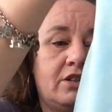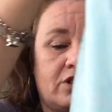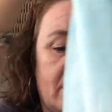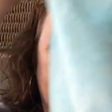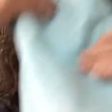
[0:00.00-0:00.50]

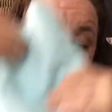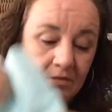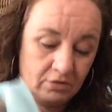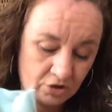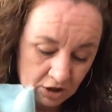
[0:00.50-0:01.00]
as I
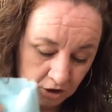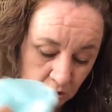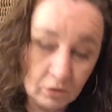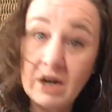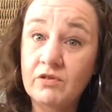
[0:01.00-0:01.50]
tell
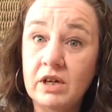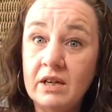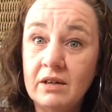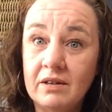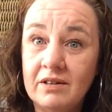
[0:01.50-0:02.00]
you
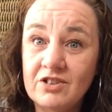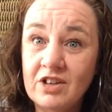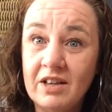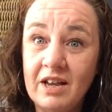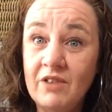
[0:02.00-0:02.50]
every
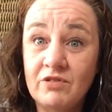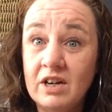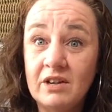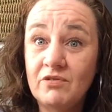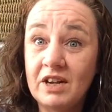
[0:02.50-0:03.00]

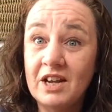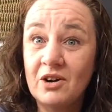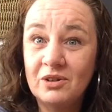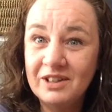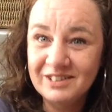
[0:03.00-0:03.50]

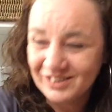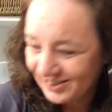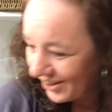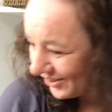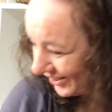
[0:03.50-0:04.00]
video.
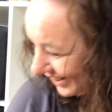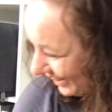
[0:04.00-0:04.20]
So